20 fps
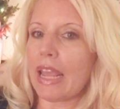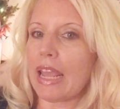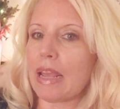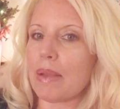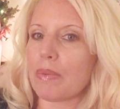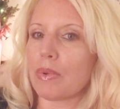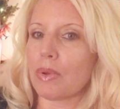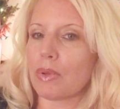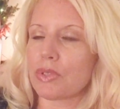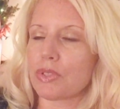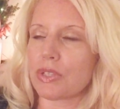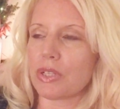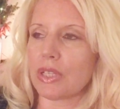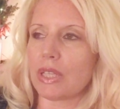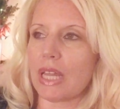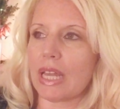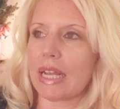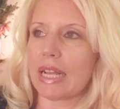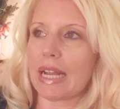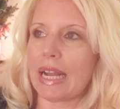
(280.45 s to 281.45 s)
able to
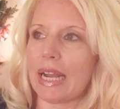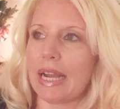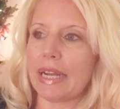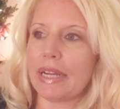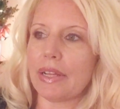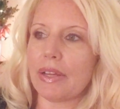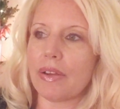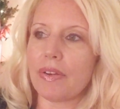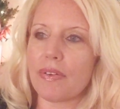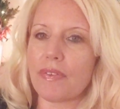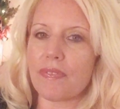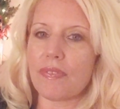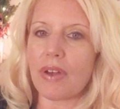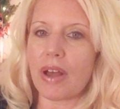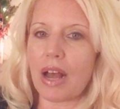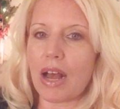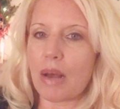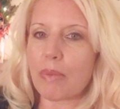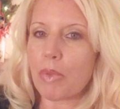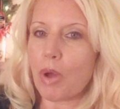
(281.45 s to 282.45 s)
like kind of
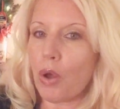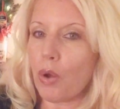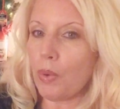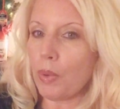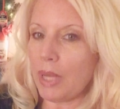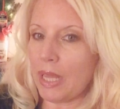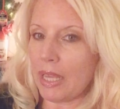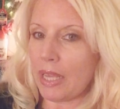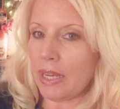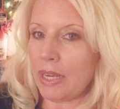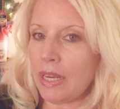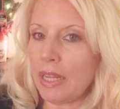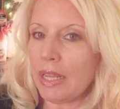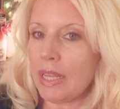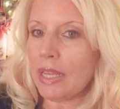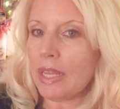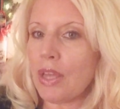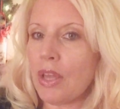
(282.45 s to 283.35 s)
hone in